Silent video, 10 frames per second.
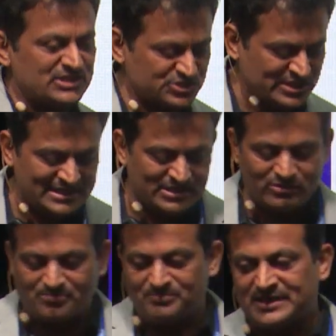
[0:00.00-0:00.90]
skill
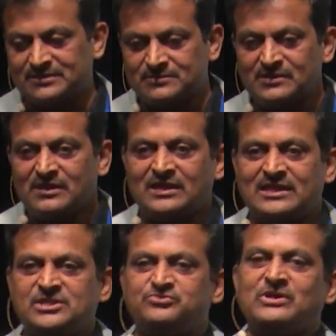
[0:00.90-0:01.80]
development. and
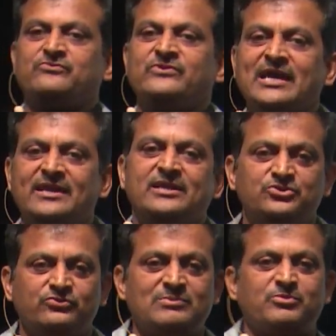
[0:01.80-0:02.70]
that is what we are
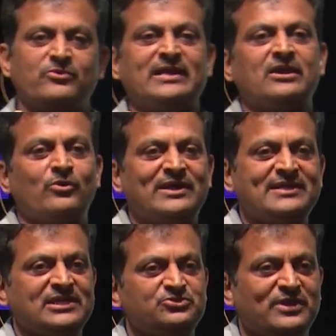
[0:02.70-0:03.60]
into. We provide a
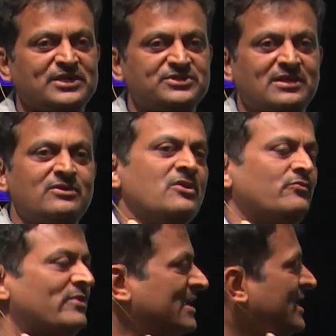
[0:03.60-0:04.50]
quality education,
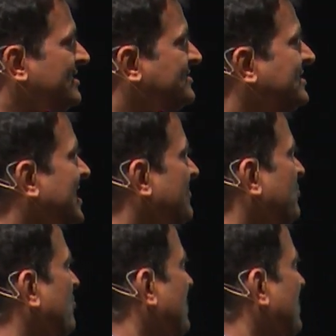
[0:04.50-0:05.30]
we are KSDA approved